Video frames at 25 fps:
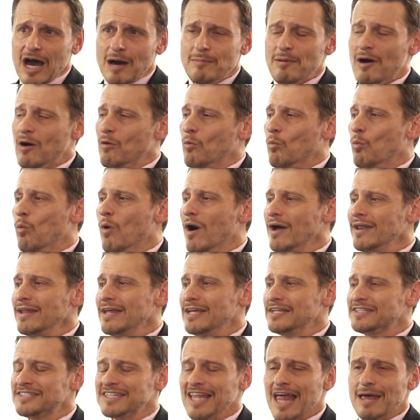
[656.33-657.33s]
about
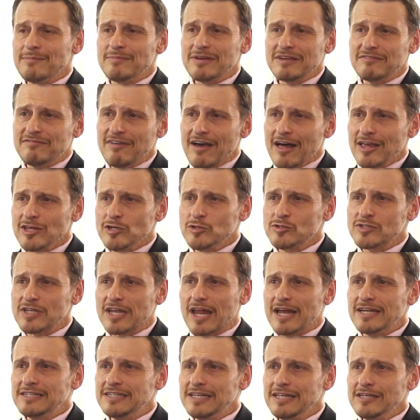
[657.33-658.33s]
what Islamic values
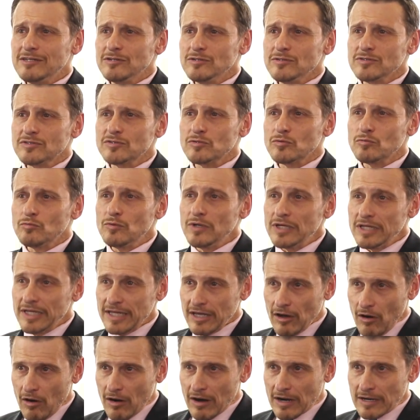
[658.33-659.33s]
and ideals
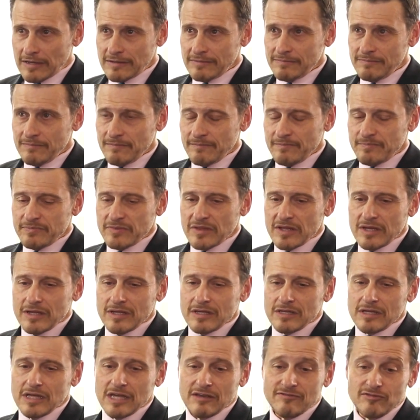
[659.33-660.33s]
really are.
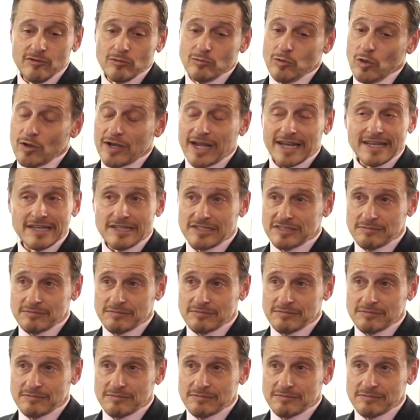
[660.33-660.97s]
If you look at